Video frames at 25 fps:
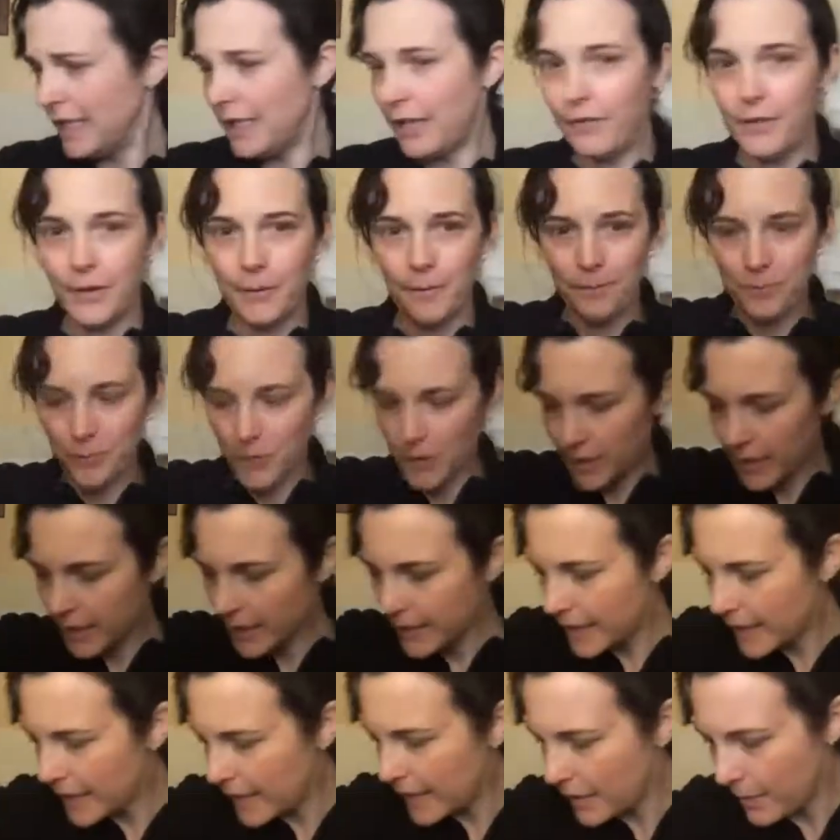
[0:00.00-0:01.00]
Love it. So
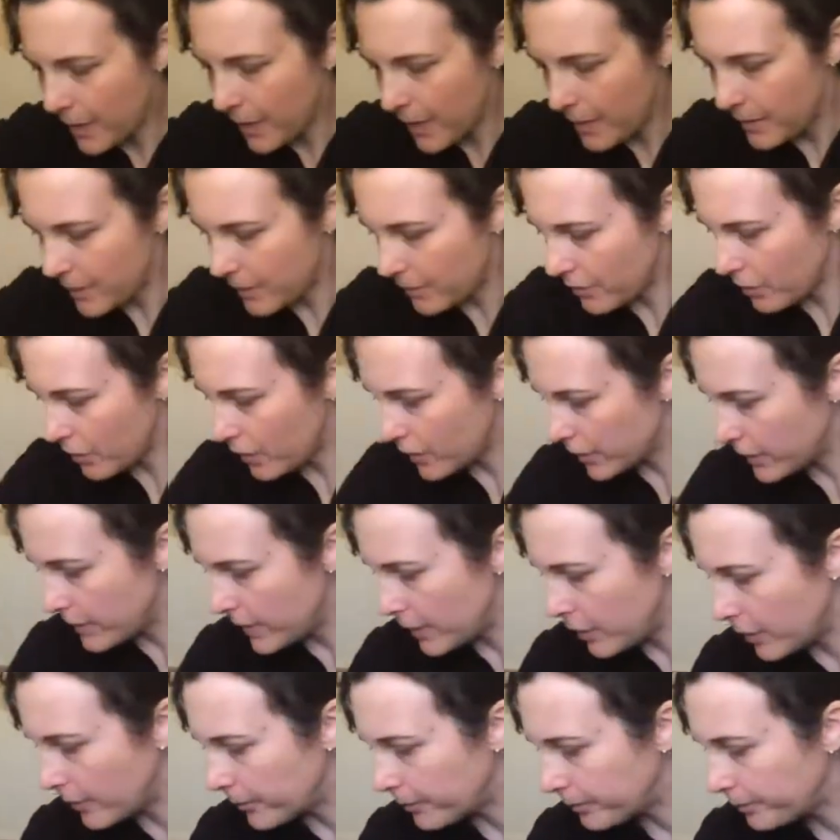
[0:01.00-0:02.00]
Seedling Baby. Who else
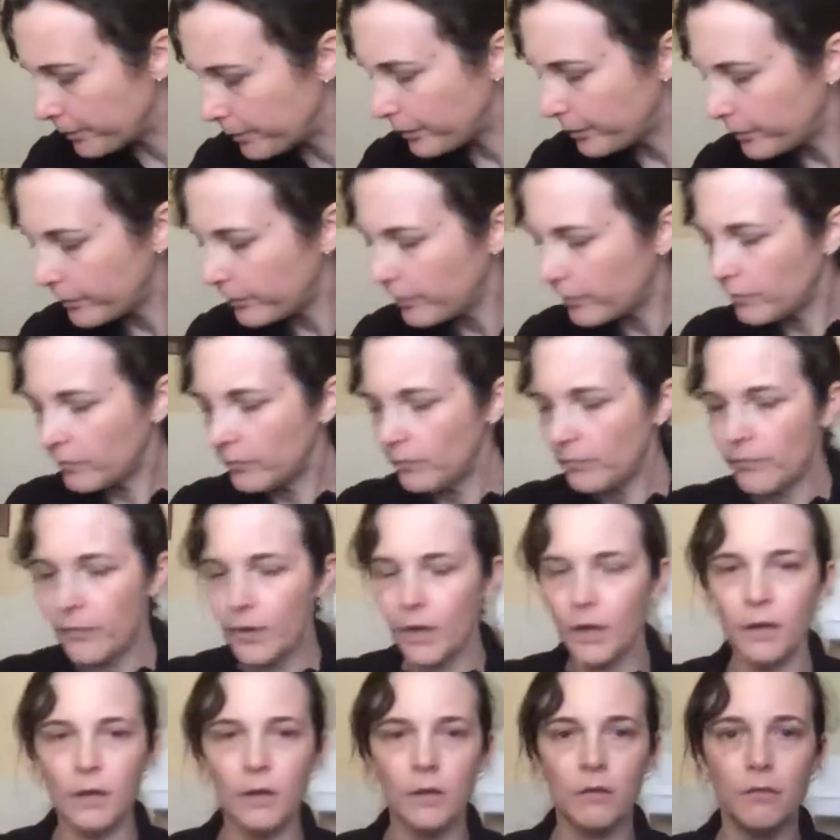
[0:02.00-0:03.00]
we got?
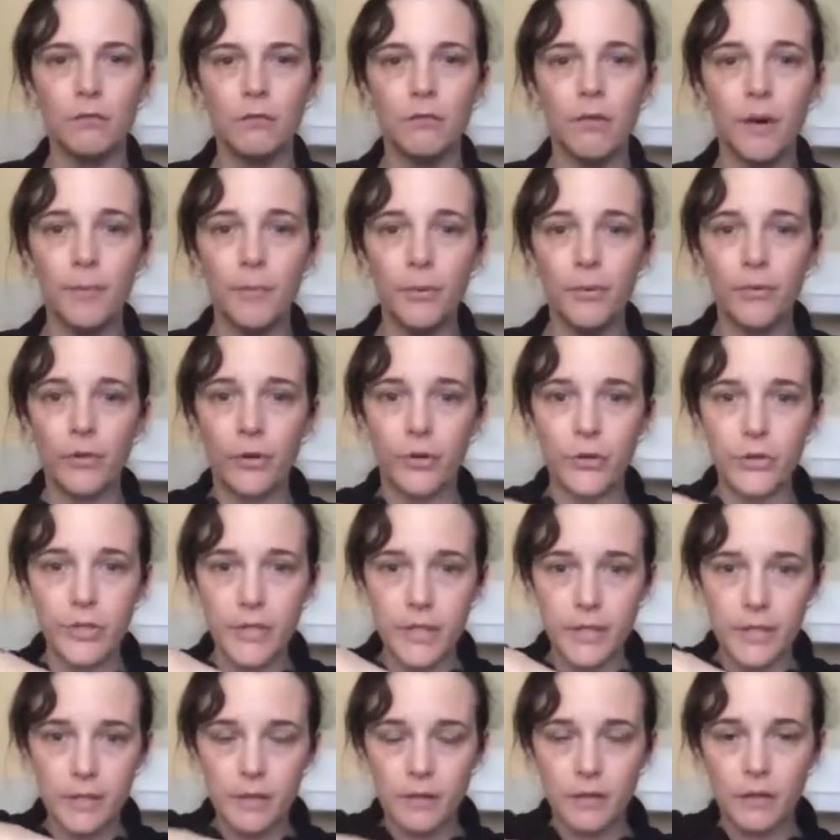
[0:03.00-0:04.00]

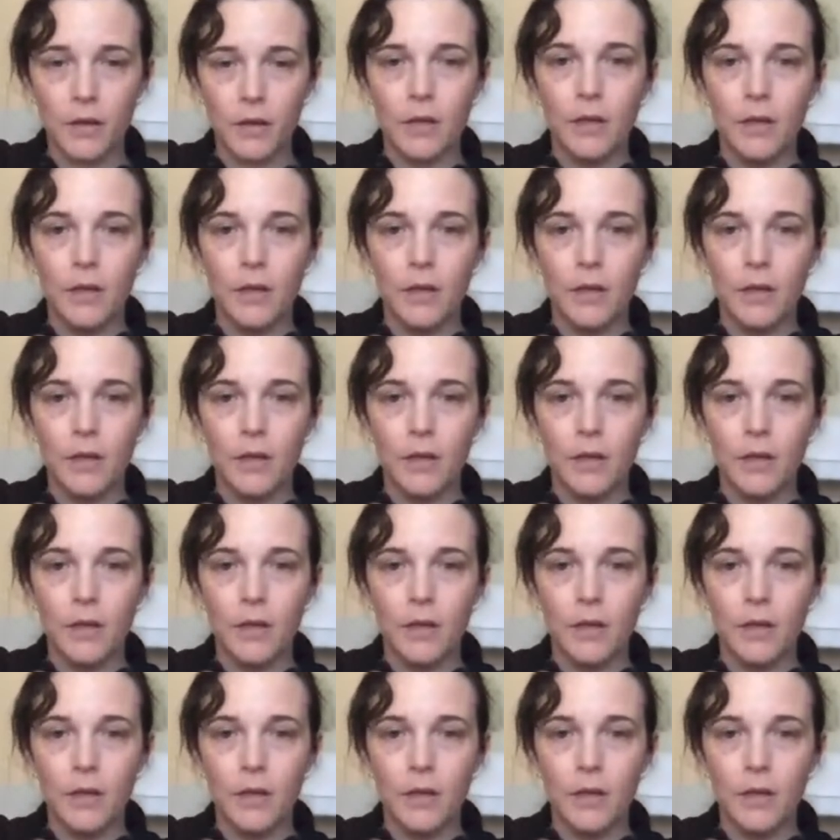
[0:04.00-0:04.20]
Rumparooz.